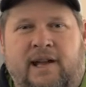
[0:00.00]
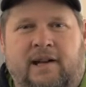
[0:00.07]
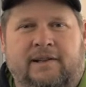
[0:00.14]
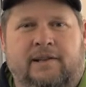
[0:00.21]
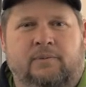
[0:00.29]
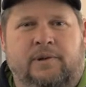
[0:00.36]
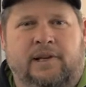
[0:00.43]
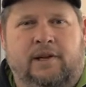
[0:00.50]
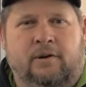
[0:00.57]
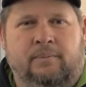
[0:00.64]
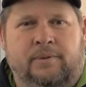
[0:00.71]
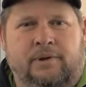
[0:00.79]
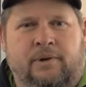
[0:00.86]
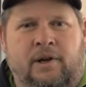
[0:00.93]
you? How can we
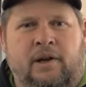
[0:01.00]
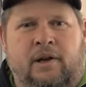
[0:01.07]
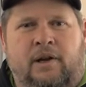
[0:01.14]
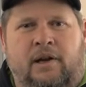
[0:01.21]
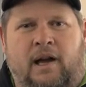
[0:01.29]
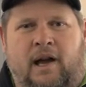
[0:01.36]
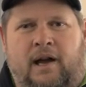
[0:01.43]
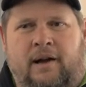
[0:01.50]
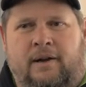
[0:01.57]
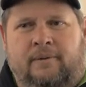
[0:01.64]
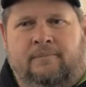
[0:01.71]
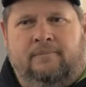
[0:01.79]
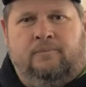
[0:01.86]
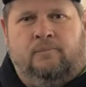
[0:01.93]
help you?
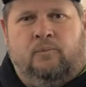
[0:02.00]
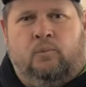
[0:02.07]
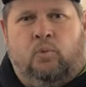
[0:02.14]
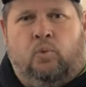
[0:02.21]
Um,